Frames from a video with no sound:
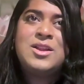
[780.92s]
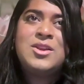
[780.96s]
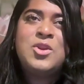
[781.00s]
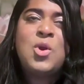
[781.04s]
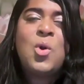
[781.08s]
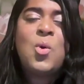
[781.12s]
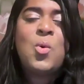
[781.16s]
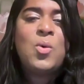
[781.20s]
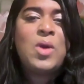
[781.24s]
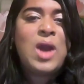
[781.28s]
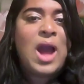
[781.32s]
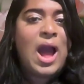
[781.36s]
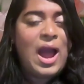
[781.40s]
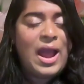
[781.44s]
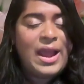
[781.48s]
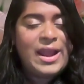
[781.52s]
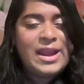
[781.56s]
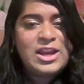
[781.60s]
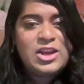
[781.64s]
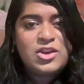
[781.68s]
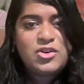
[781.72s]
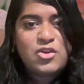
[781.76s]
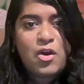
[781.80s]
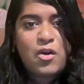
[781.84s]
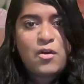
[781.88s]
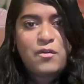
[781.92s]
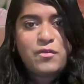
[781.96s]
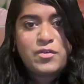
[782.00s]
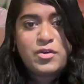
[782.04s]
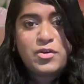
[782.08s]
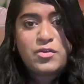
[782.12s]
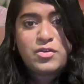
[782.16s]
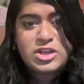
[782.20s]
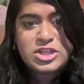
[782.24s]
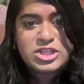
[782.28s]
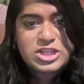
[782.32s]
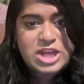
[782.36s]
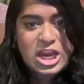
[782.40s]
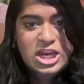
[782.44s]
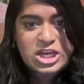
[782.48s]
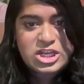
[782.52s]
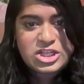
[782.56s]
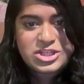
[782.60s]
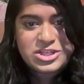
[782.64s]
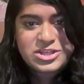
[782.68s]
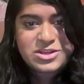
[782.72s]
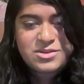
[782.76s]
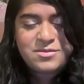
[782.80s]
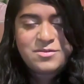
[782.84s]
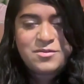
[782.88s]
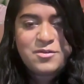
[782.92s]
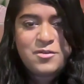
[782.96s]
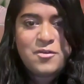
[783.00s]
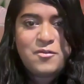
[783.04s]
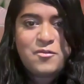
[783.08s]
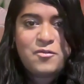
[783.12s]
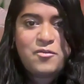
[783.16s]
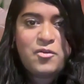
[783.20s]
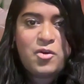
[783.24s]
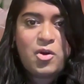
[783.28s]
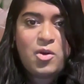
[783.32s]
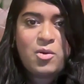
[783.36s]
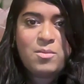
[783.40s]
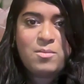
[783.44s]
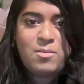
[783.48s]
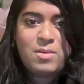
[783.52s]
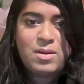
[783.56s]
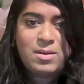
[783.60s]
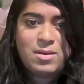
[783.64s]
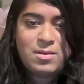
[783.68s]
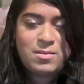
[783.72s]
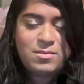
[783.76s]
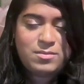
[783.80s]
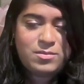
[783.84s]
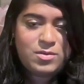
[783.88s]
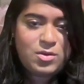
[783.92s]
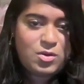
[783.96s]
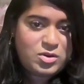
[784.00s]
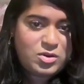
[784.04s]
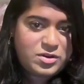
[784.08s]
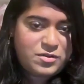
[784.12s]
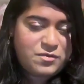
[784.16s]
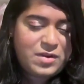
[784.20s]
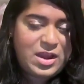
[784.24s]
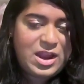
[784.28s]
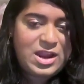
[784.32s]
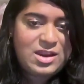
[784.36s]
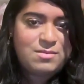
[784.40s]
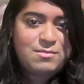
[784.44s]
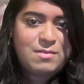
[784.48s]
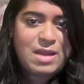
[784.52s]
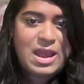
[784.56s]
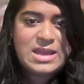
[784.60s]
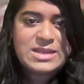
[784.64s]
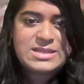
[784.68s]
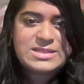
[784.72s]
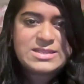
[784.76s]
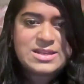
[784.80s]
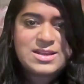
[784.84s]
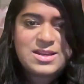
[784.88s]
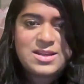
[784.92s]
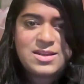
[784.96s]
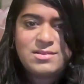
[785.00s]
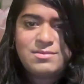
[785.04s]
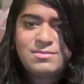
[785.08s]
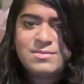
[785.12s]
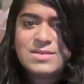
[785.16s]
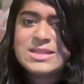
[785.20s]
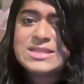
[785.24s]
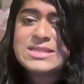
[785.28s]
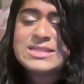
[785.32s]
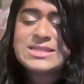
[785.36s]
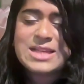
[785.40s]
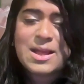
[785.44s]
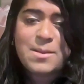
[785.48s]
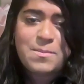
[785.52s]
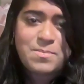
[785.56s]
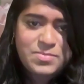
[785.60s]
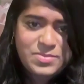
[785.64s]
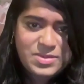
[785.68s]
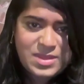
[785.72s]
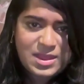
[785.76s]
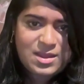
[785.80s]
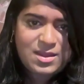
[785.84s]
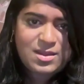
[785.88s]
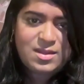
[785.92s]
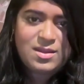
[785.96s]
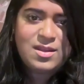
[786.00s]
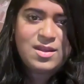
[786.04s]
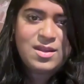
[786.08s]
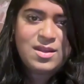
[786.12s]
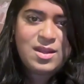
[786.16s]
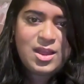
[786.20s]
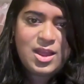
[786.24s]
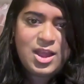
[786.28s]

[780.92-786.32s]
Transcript: no kind of a rejection from your divine masculine, something,